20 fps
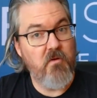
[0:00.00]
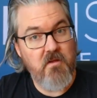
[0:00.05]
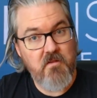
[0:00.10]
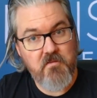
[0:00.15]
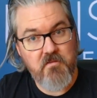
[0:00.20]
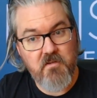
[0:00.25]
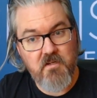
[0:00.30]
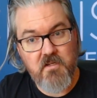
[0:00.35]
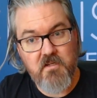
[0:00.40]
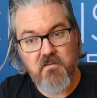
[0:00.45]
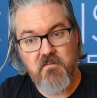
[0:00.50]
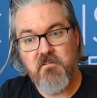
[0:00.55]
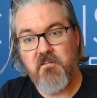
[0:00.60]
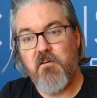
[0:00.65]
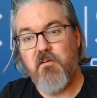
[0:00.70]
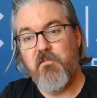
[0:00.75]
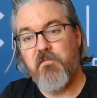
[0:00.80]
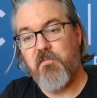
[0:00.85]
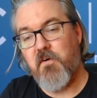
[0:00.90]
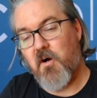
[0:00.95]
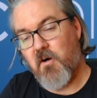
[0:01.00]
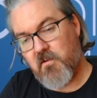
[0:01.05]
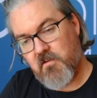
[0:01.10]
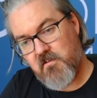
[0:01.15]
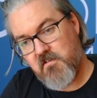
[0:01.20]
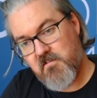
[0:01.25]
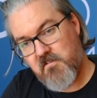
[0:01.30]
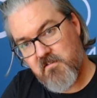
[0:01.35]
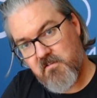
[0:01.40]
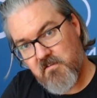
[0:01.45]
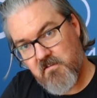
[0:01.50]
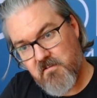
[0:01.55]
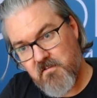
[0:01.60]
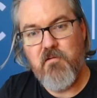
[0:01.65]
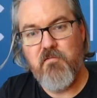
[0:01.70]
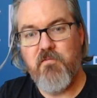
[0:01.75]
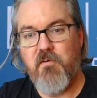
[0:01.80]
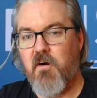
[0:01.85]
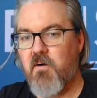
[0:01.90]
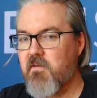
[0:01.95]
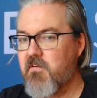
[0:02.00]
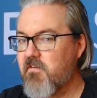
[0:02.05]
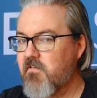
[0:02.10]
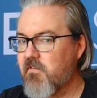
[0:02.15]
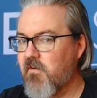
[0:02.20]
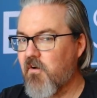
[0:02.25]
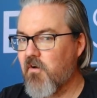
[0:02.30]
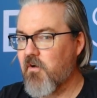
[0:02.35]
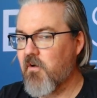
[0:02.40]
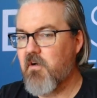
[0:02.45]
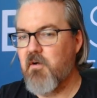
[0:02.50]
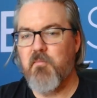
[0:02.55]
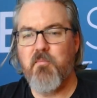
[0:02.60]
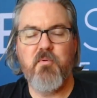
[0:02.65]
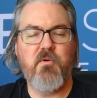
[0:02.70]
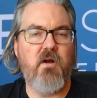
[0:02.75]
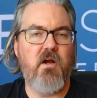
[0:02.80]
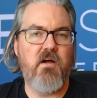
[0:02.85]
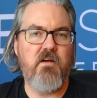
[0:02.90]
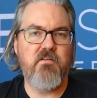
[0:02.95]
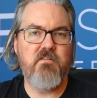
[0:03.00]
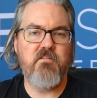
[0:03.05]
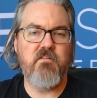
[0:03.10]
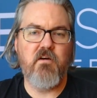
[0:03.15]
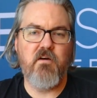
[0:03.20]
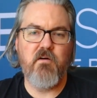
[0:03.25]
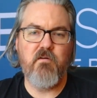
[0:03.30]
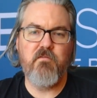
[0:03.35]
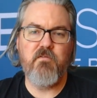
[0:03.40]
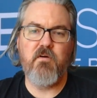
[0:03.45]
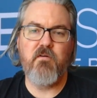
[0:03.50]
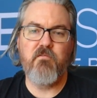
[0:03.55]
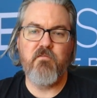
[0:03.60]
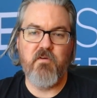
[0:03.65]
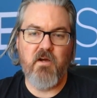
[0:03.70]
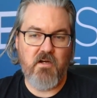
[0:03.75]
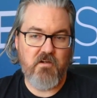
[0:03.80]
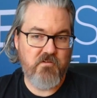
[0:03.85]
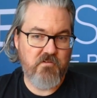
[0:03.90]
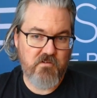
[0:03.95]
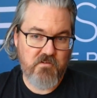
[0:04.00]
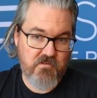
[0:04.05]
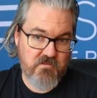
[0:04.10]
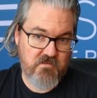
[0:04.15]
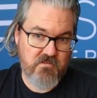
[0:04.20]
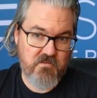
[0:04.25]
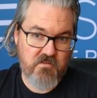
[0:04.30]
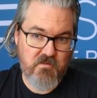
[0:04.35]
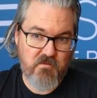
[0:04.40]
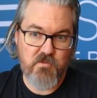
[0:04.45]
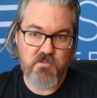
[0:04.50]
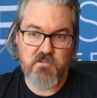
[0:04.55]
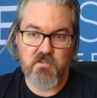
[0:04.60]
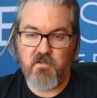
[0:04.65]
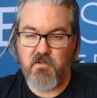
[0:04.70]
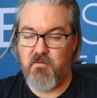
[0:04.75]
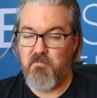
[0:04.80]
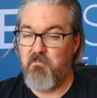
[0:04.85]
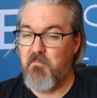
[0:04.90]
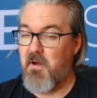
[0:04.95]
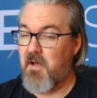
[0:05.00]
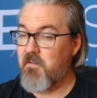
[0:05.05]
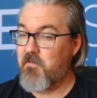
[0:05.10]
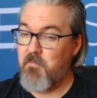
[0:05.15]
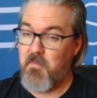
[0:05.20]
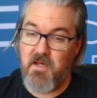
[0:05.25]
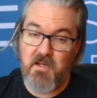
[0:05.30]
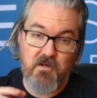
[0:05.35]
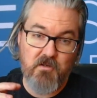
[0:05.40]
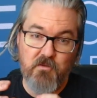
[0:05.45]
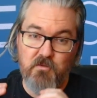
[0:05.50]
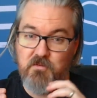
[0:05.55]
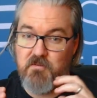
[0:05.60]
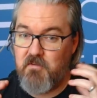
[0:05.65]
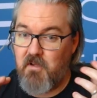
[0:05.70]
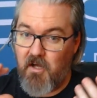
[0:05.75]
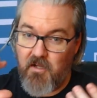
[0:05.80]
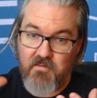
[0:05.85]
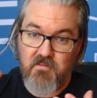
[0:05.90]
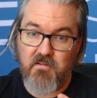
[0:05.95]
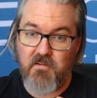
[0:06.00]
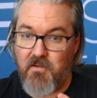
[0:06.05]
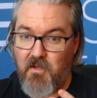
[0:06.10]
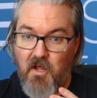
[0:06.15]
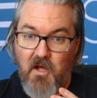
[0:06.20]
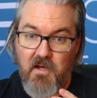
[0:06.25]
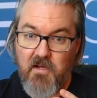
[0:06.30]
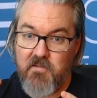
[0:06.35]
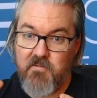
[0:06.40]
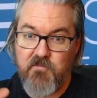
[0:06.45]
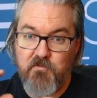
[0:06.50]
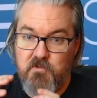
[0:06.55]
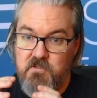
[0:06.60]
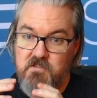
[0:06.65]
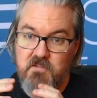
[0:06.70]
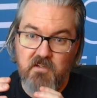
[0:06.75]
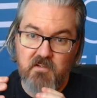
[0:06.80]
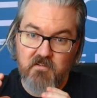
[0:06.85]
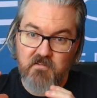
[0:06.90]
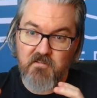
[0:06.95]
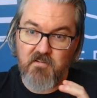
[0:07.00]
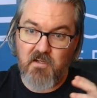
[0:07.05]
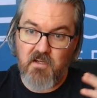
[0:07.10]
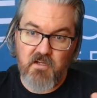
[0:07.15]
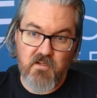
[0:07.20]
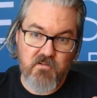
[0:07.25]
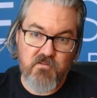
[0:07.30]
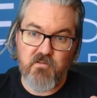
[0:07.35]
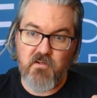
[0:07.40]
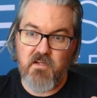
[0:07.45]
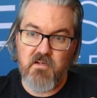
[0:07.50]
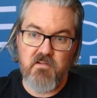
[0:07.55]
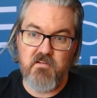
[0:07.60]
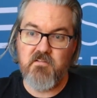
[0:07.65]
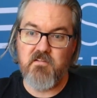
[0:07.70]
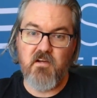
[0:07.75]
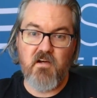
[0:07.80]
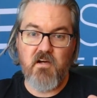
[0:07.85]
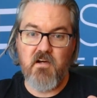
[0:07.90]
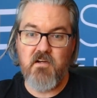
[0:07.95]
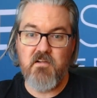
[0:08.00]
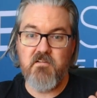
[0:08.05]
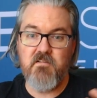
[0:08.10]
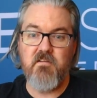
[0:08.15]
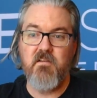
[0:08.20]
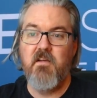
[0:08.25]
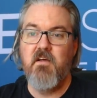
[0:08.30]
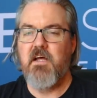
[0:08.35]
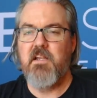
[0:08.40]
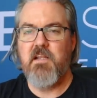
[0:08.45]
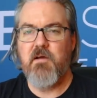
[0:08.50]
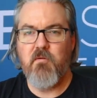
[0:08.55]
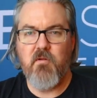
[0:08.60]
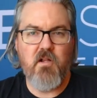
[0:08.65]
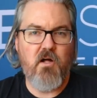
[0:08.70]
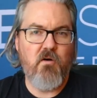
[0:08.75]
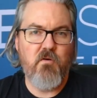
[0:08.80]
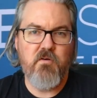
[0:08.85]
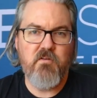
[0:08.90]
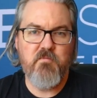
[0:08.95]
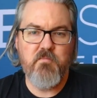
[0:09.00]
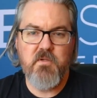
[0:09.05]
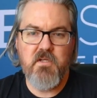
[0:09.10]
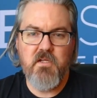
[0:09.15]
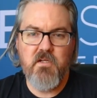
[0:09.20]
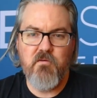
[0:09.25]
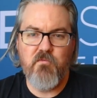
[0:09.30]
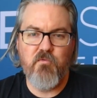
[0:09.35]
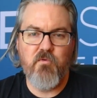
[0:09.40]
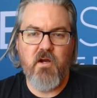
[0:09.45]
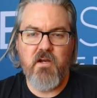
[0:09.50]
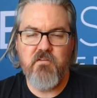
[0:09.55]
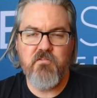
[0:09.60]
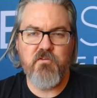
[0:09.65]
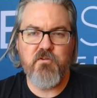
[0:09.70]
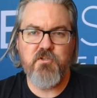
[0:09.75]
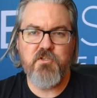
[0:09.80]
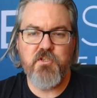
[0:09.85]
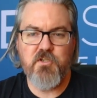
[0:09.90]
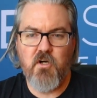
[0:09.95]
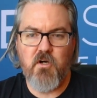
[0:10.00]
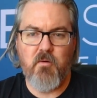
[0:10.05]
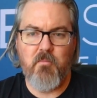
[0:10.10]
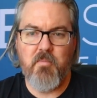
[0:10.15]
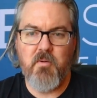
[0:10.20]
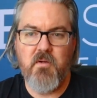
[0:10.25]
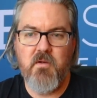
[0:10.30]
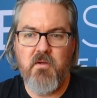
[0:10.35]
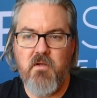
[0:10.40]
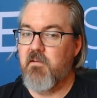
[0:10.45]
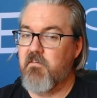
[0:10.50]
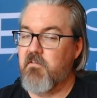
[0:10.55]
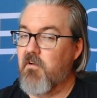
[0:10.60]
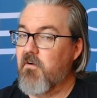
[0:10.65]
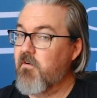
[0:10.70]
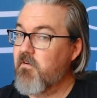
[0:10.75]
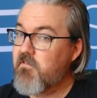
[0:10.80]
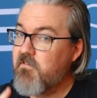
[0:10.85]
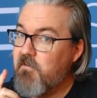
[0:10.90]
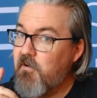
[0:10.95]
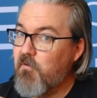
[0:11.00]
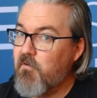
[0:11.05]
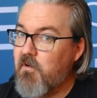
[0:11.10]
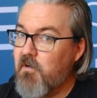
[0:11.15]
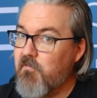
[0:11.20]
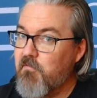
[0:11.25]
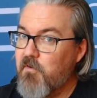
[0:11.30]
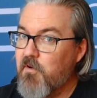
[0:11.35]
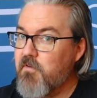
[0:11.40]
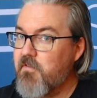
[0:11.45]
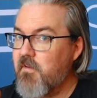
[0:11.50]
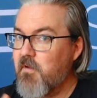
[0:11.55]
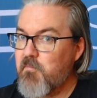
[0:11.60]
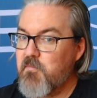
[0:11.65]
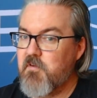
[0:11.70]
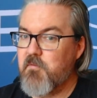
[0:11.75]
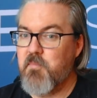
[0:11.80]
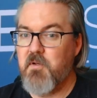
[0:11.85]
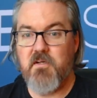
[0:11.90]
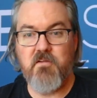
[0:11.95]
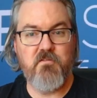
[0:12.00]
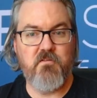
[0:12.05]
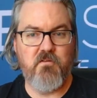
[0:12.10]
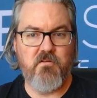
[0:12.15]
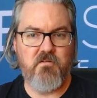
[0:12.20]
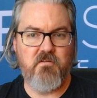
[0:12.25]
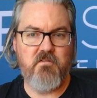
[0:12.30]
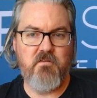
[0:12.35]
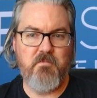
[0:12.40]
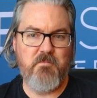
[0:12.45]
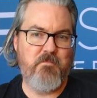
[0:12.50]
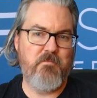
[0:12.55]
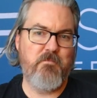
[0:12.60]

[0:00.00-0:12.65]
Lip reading: with, is fonts. Fonts are comprised of vectors, which are mathematical dots and lines which can scale to any size, and they will always be razor sharp as long as you don't convert them to pixels.